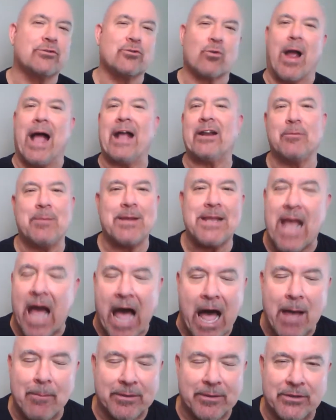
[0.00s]
trying to be
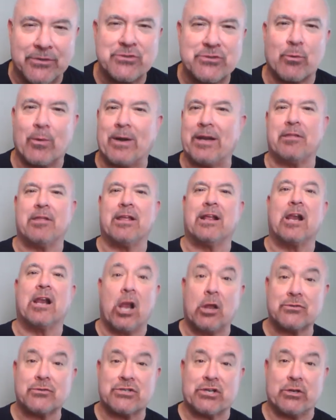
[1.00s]
communist or anything
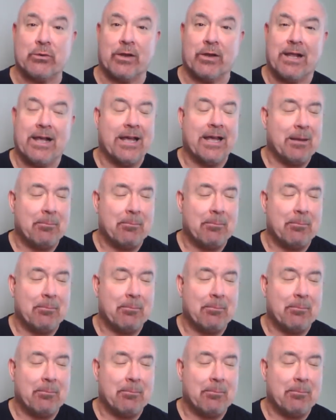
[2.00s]
close to it,